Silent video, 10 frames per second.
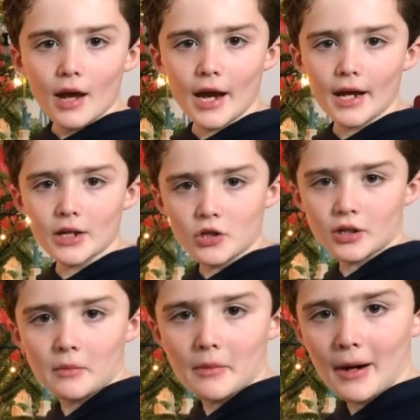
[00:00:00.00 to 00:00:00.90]
and it took
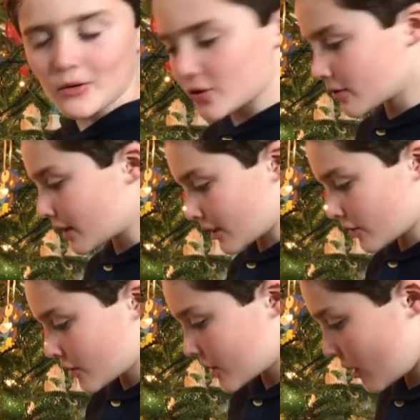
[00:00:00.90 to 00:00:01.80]
them about 2
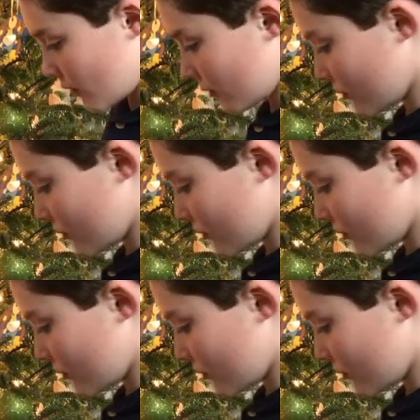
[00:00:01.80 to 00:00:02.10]
years. So